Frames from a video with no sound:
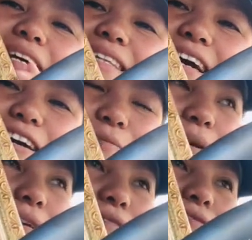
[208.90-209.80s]
and I
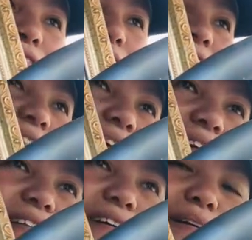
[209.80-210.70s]
paid
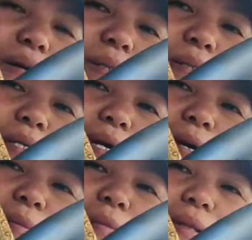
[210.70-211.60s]
$15,
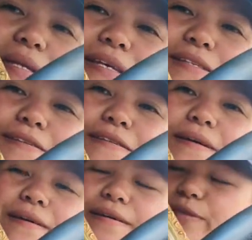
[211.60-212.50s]
but it's
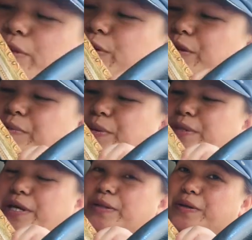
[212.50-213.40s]

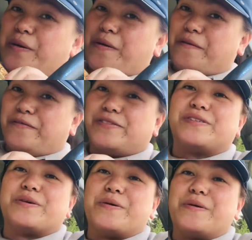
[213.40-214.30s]
30% off,
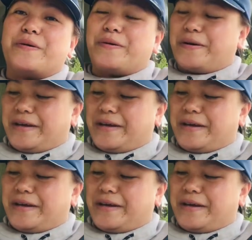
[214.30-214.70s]
so